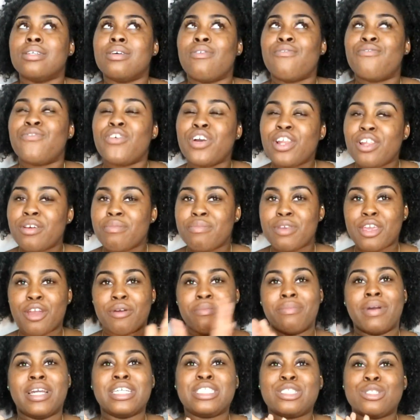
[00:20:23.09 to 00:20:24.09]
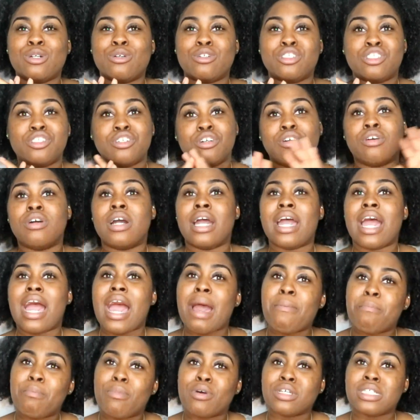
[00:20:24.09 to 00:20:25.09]
Follow me on my social.
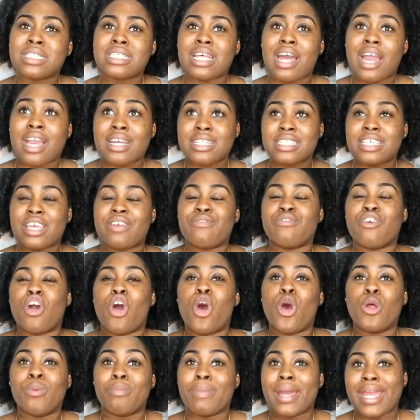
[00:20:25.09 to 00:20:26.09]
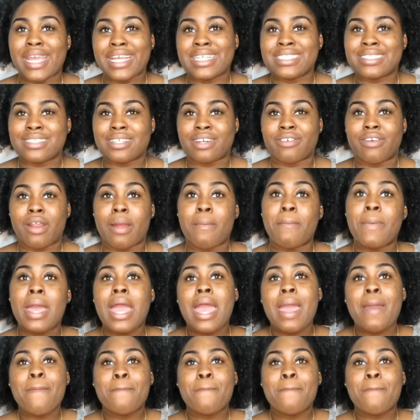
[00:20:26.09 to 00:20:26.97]
I'm most active on my Instagram,